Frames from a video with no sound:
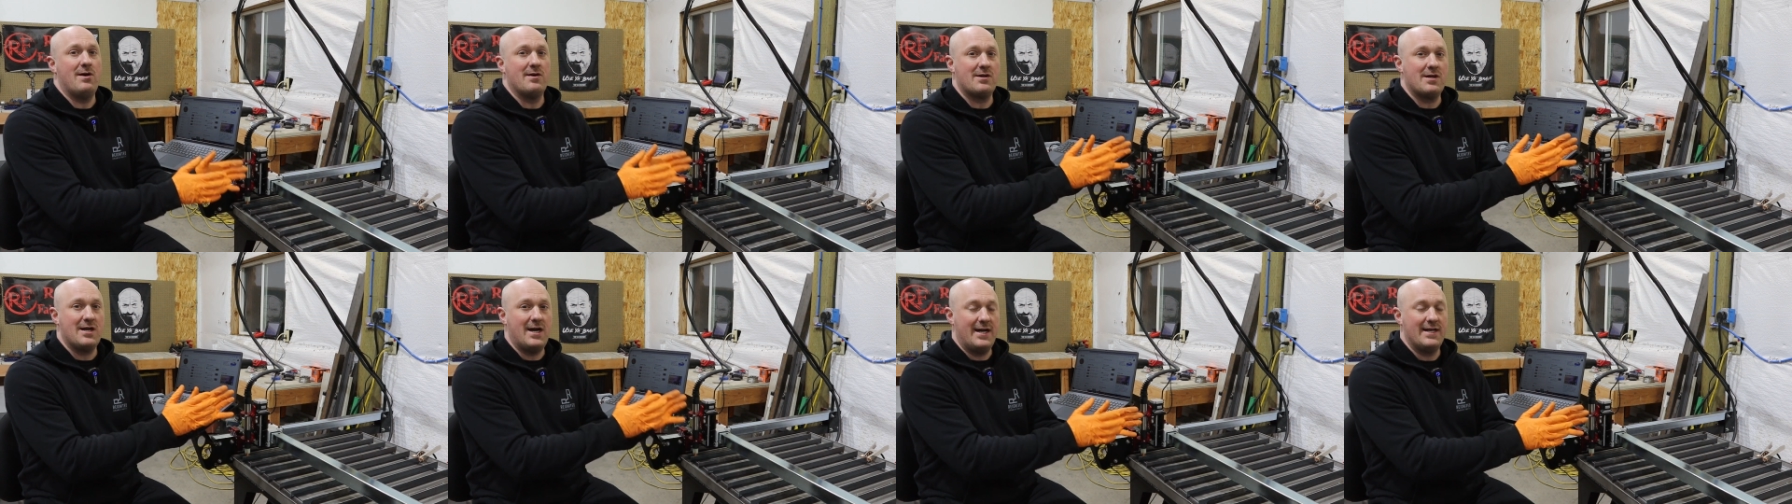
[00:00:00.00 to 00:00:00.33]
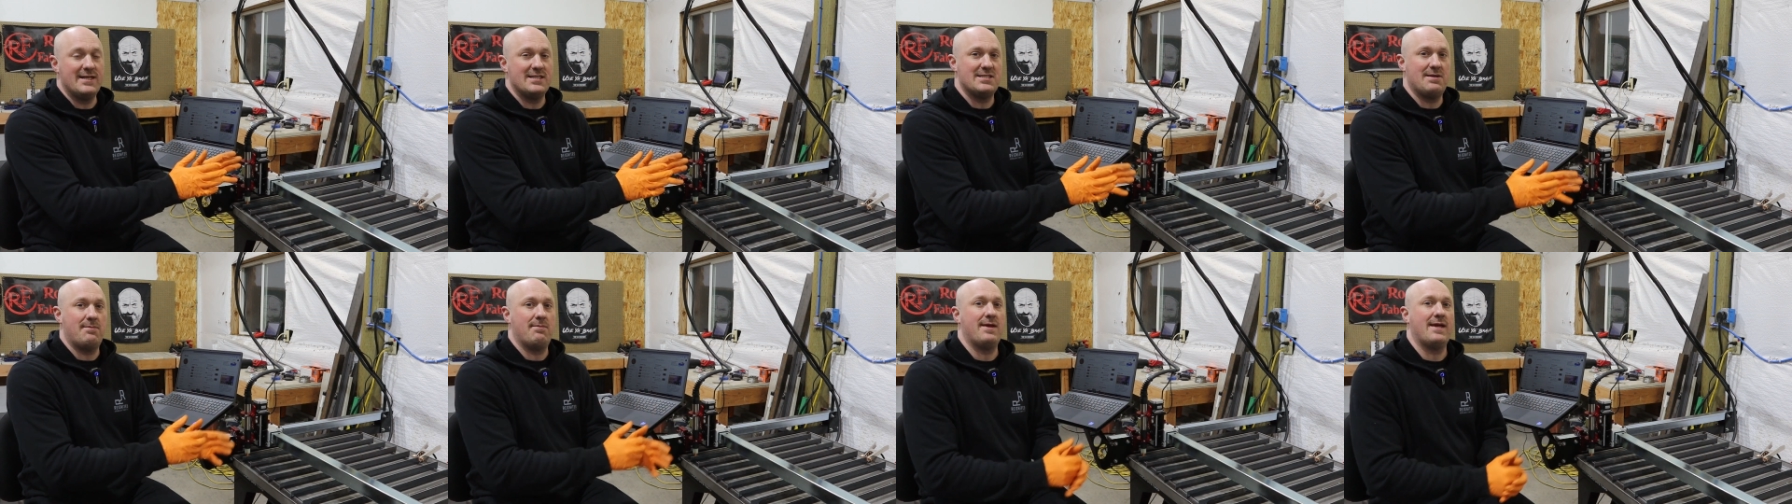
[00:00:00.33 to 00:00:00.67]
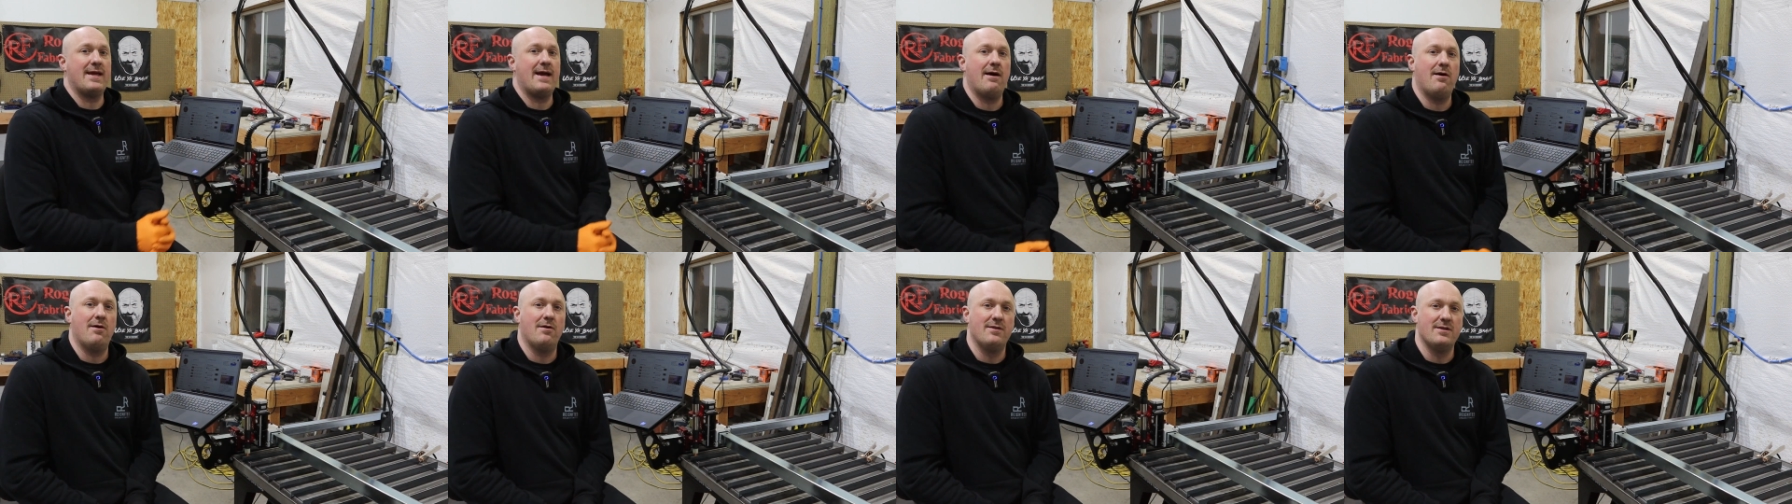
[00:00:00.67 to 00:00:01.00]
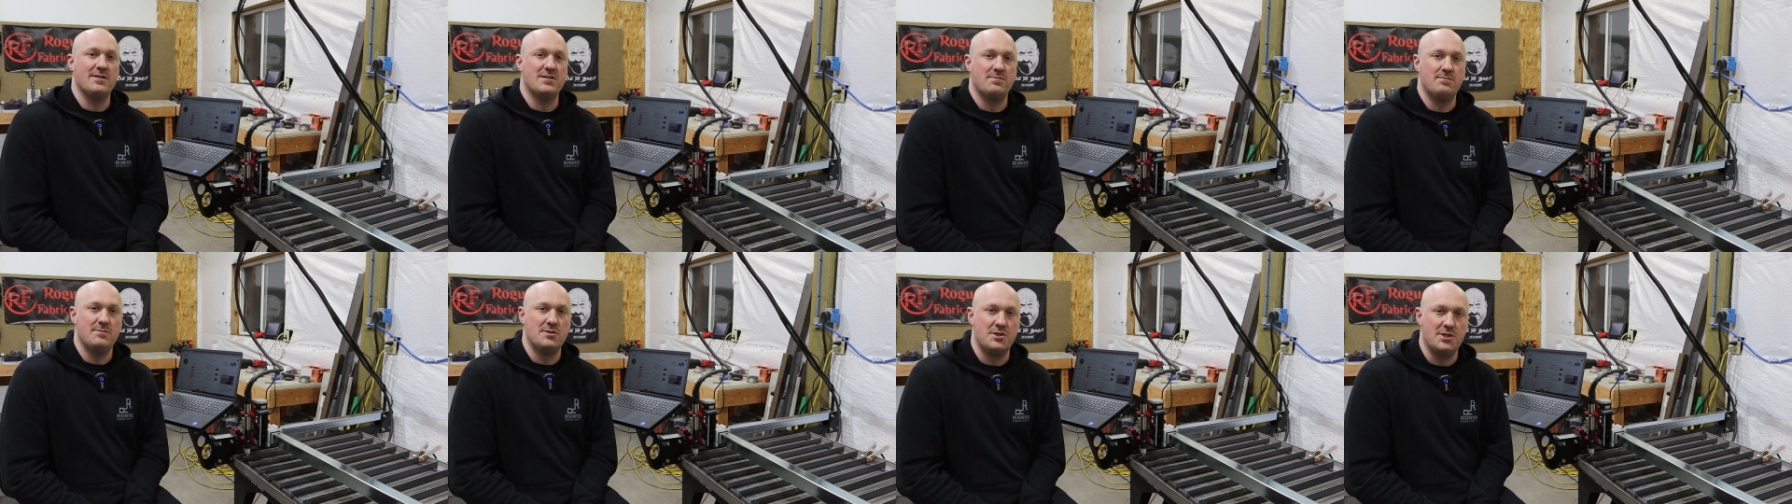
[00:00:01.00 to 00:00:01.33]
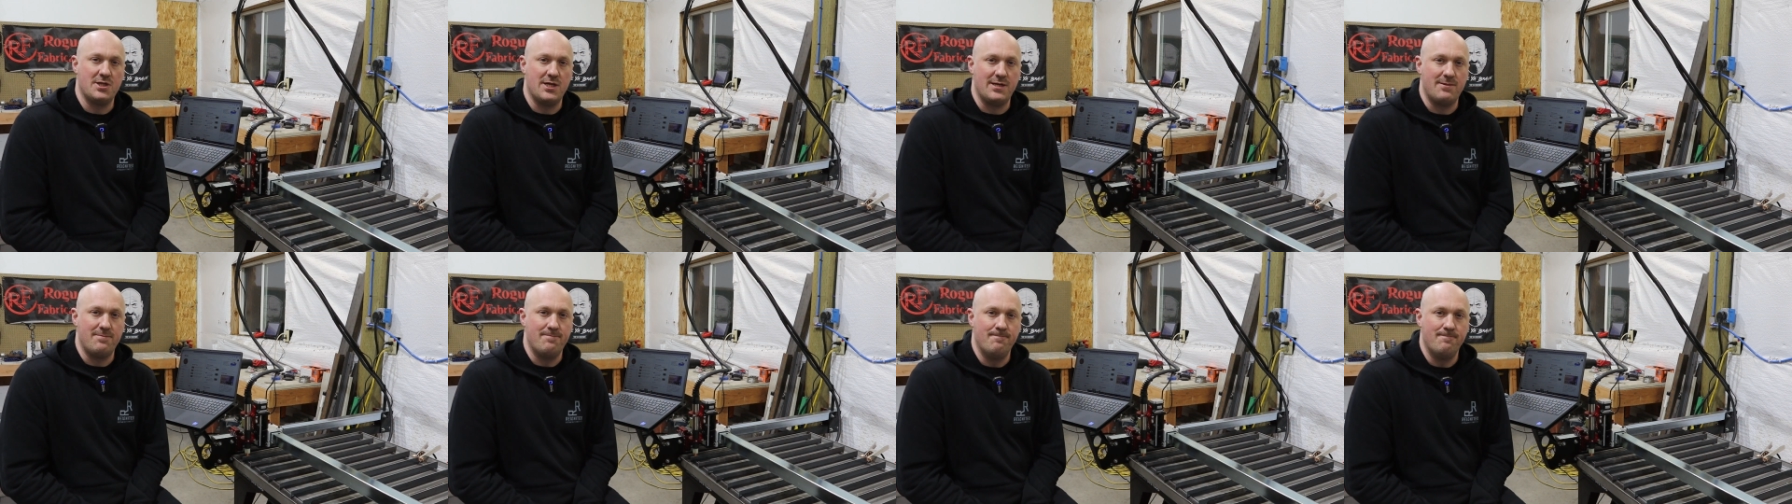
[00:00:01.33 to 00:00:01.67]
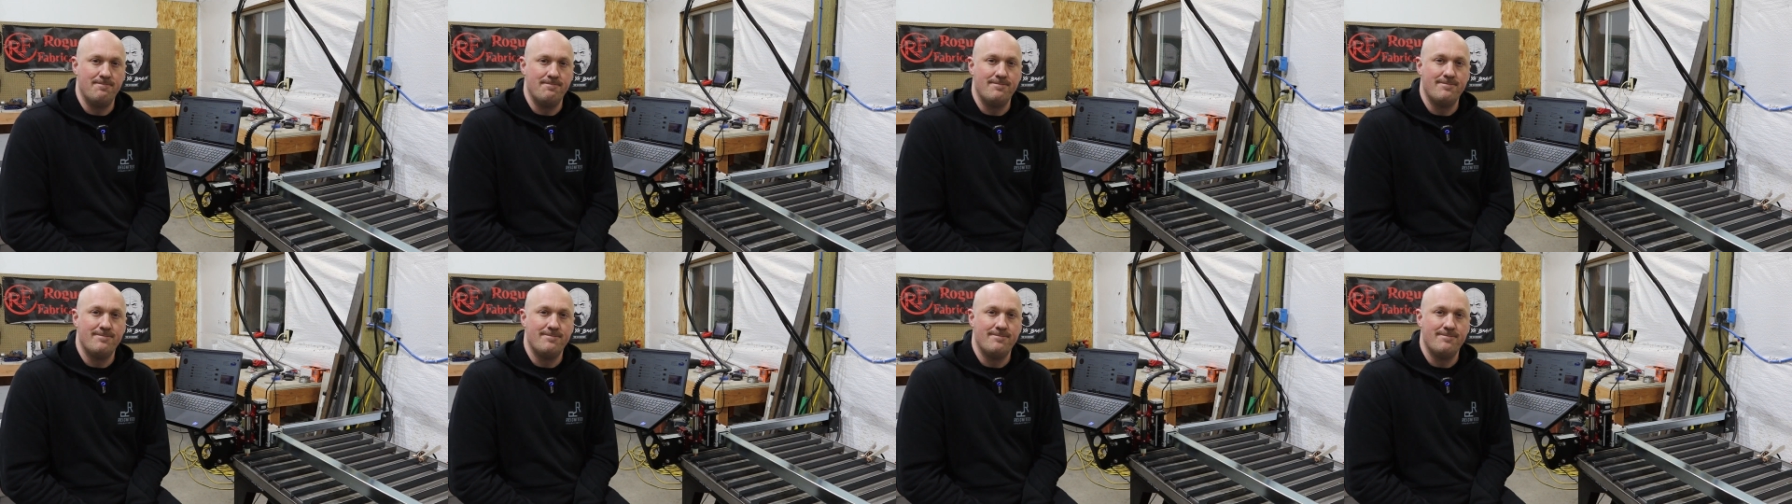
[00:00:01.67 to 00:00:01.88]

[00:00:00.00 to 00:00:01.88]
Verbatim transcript: on cutting something out on this machine.